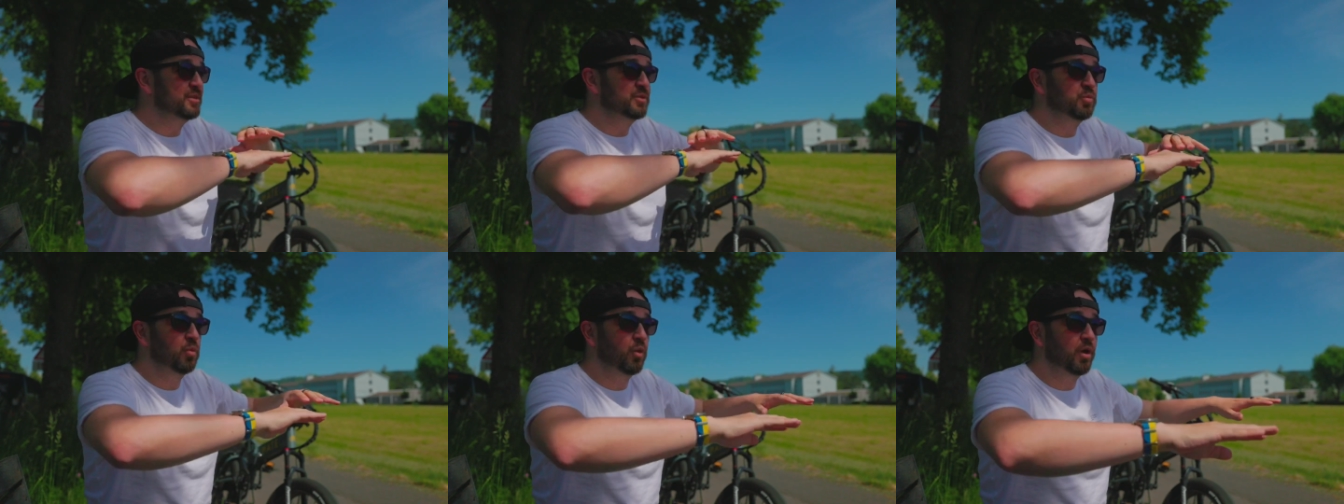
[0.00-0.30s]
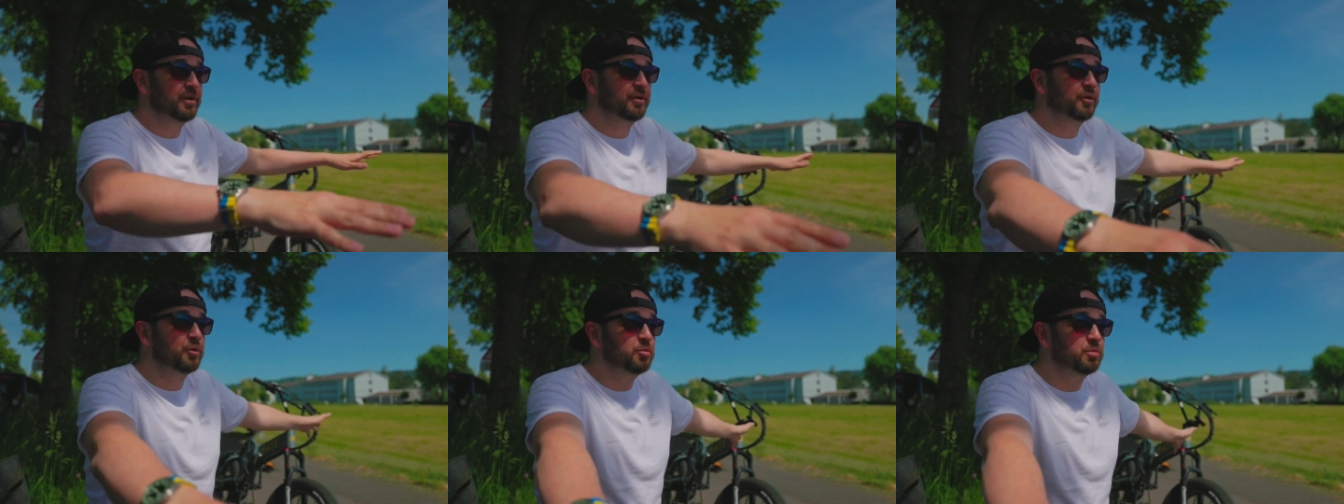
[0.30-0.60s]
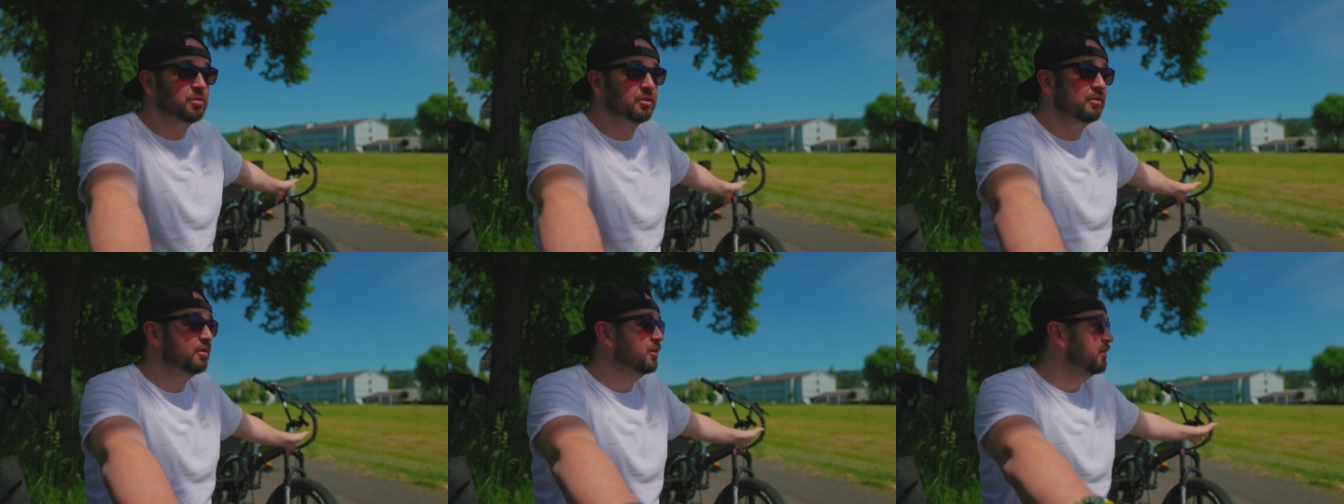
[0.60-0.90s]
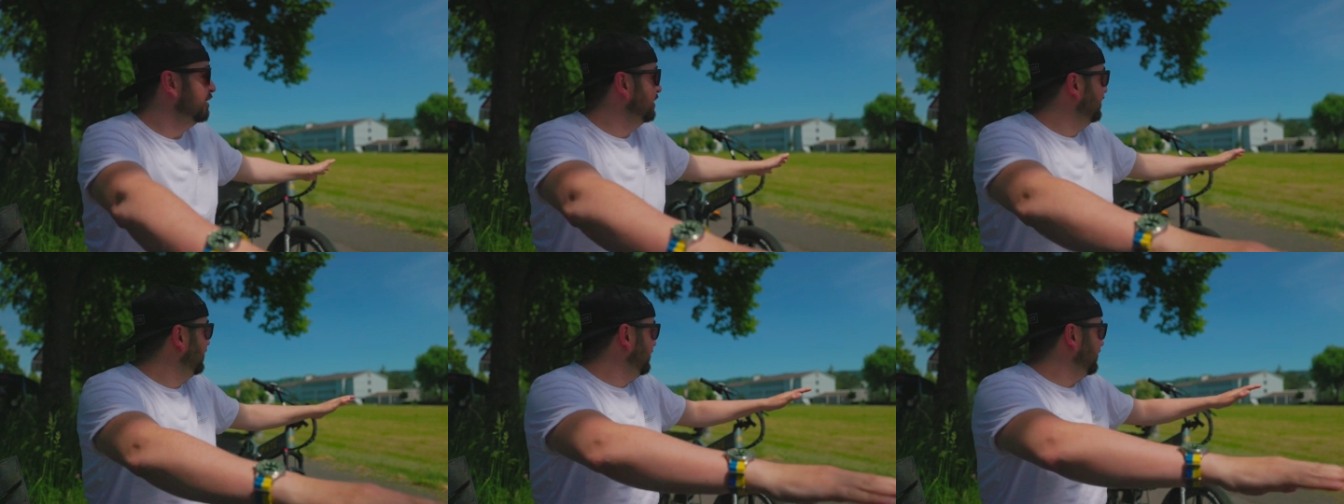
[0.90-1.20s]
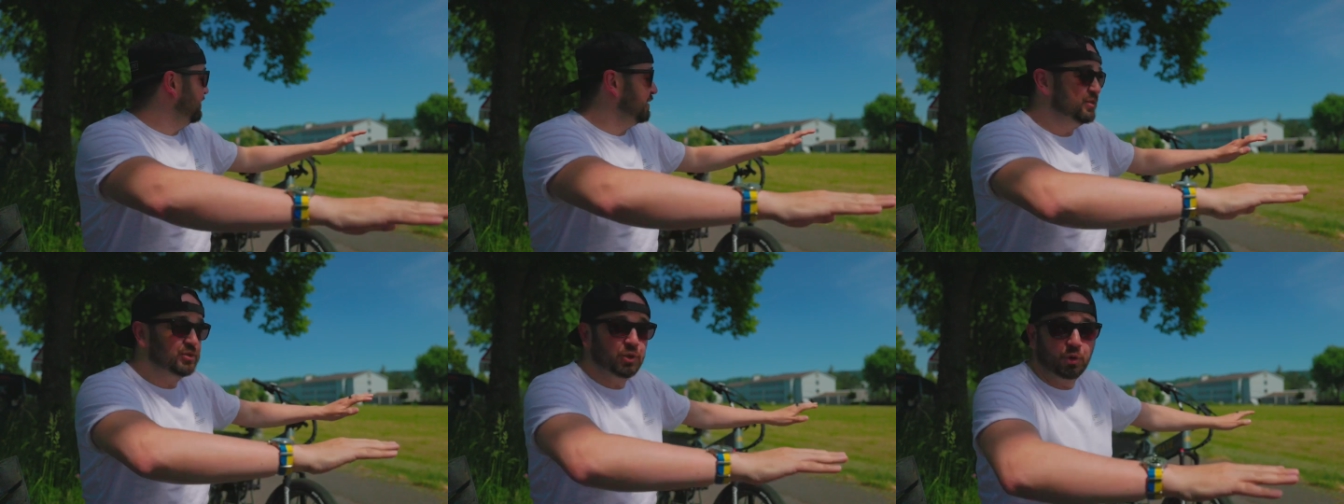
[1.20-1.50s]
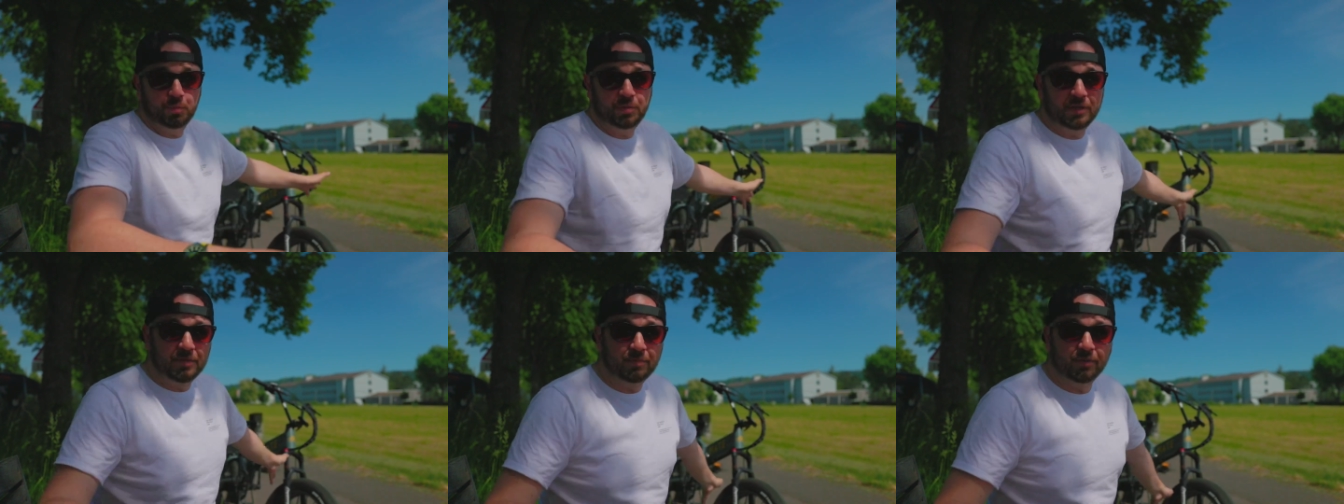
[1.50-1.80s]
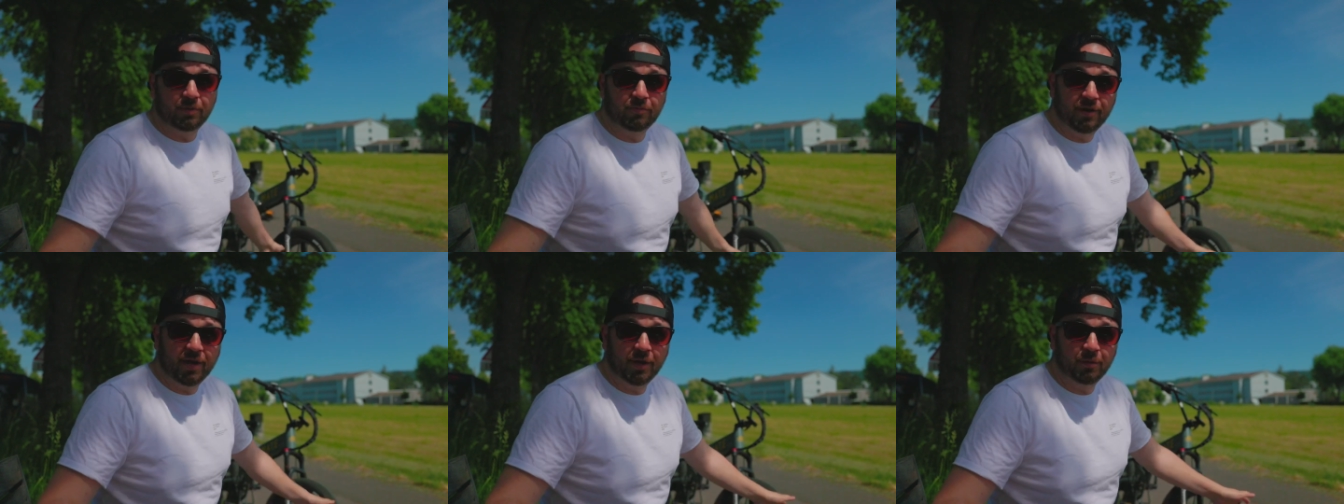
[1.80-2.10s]
it's wide open. There's no
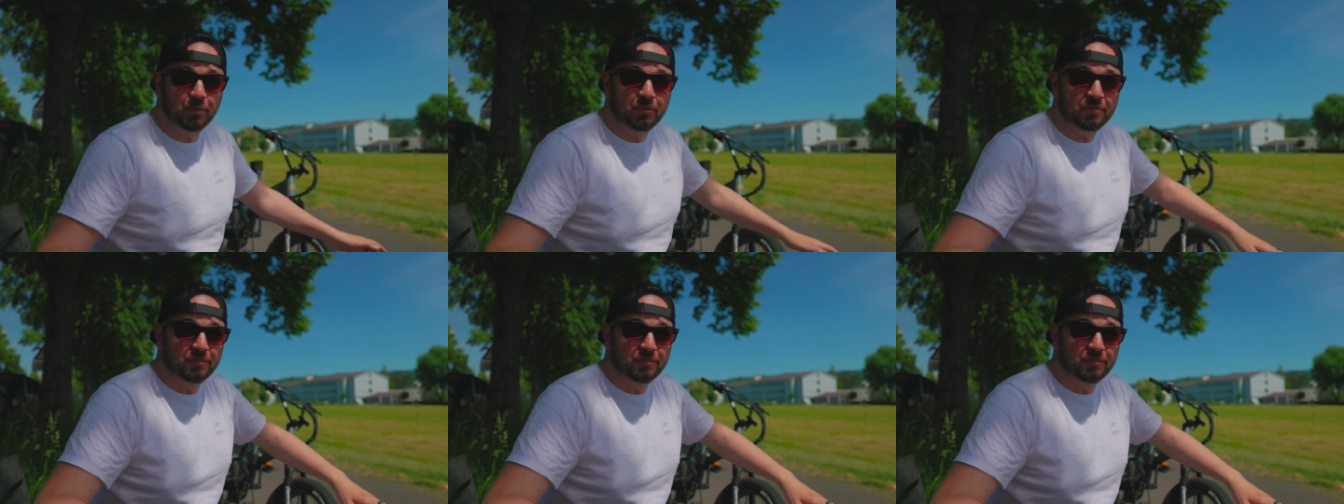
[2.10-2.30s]
people around.